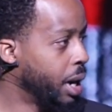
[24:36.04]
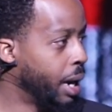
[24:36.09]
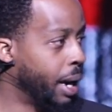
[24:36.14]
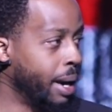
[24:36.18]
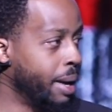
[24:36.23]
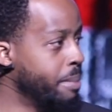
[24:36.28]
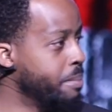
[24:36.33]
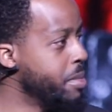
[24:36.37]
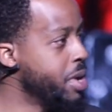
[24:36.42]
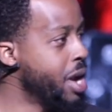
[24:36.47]

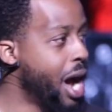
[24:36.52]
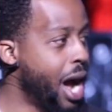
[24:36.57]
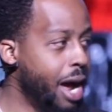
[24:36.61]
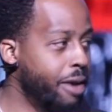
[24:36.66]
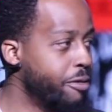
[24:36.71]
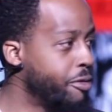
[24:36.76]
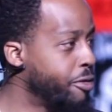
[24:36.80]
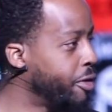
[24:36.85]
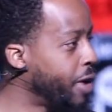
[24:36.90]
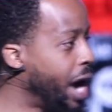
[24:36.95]
I'm
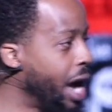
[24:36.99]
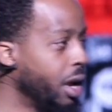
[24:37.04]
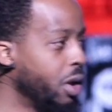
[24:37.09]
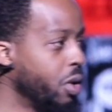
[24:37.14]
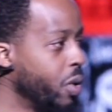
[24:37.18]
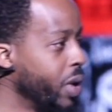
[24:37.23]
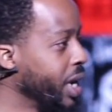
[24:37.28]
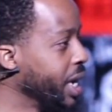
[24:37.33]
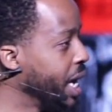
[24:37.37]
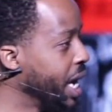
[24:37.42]
not
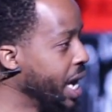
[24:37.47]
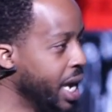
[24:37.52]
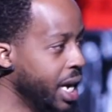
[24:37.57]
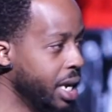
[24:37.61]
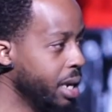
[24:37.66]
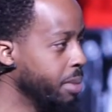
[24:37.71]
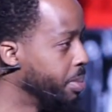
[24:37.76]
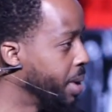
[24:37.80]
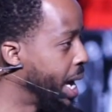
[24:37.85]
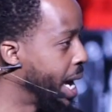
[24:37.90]
following
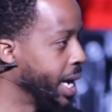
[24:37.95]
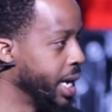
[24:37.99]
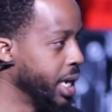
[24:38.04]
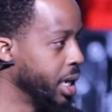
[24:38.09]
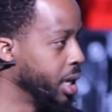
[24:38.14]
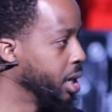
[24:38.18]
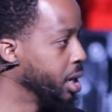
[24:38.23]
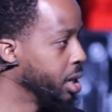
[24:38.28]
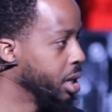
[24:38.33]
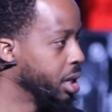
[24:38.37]

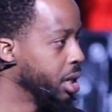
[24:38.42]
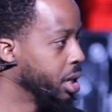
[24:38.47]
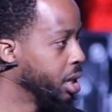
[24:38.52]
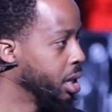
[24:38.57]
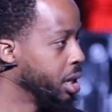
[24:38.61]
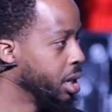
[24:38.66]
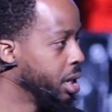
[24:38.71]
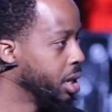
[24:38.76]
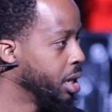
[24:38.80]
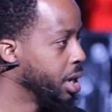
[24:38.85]
anybody.
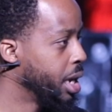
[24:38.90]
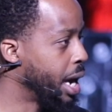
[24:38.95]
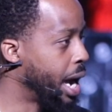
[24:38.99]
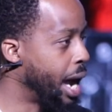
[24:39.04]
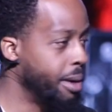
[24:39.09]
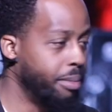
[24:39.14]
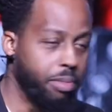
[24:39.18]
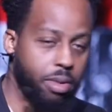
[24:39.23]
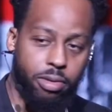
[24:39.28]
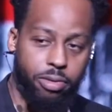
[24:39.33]

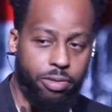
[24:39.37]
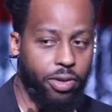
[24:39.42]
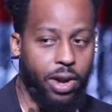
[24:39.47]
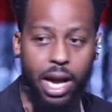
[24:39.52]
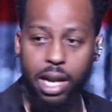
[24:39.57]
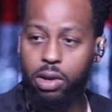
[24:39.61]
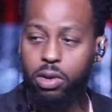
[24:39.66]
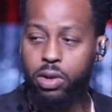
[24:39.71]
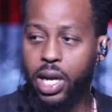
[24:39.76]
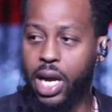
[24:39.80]
I'm going to
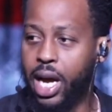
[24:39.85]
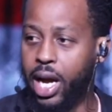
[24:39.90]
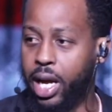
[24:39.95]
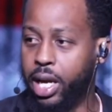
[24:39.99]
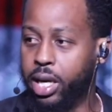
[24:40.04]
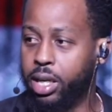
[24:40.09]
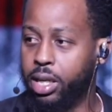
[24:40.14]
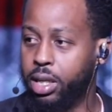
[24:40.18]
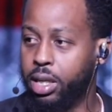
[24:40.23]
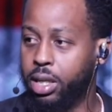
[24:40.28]
follow God.